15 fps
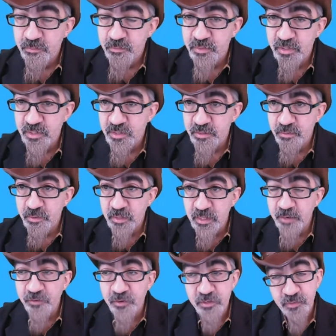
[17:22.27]
first
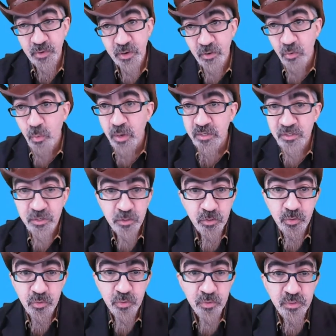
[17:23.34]
of all, I don't watch the
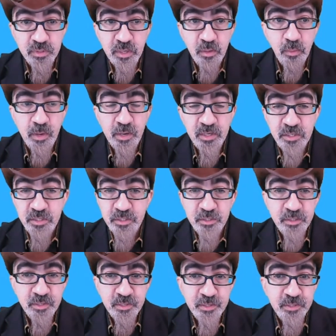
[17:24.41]
news. I watch
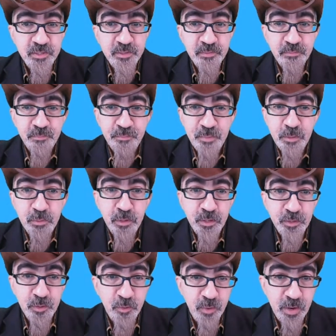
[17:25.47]
people on
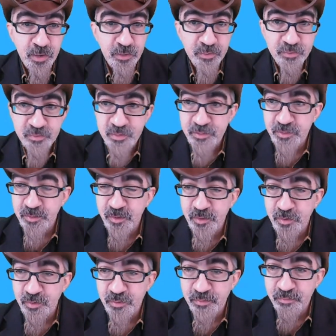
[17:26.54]
the ground. That's
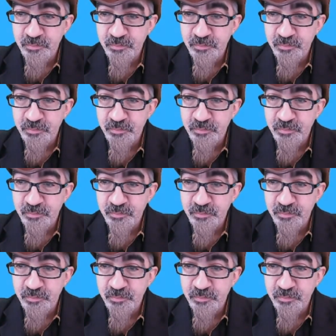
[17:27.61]
another